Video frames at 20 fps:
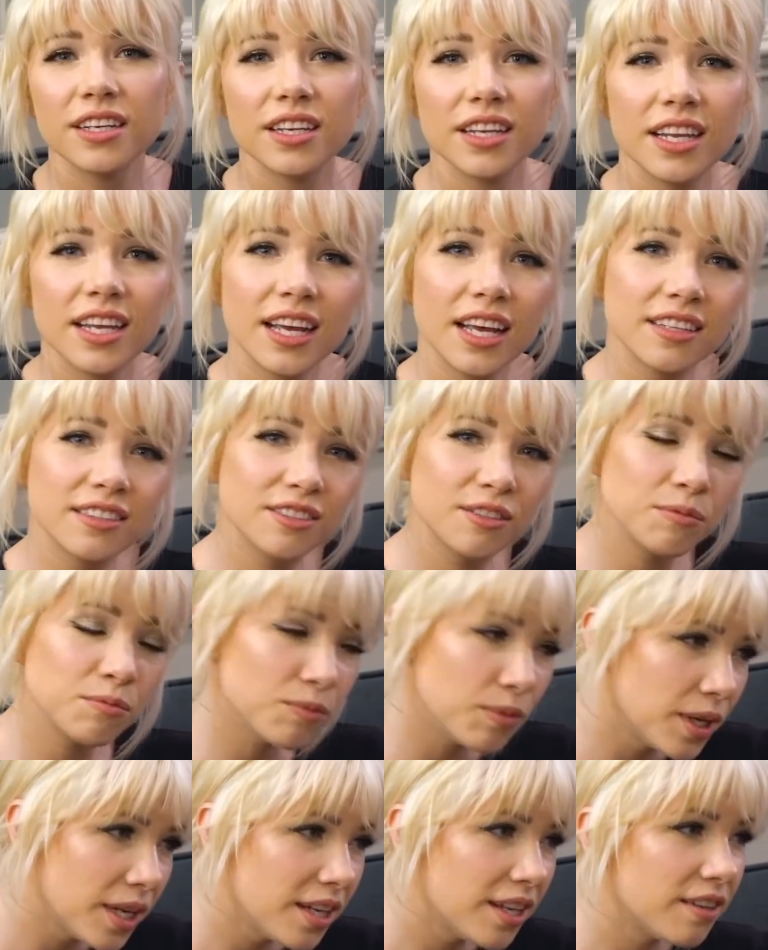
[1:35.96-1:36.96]
You're gonna get
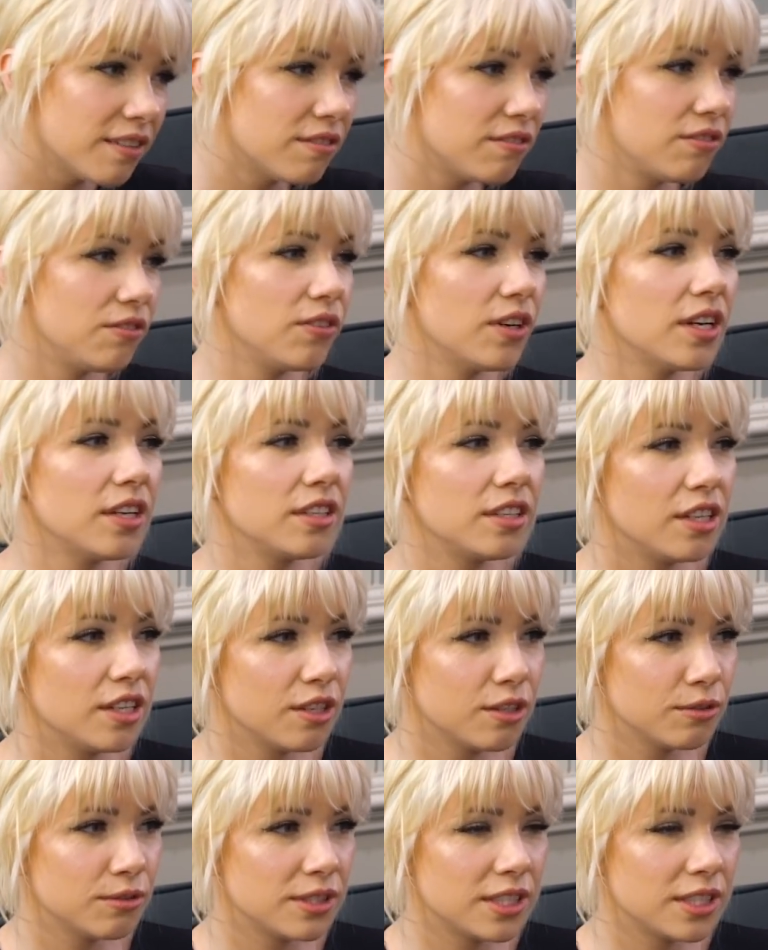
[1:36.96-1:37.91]
some fun new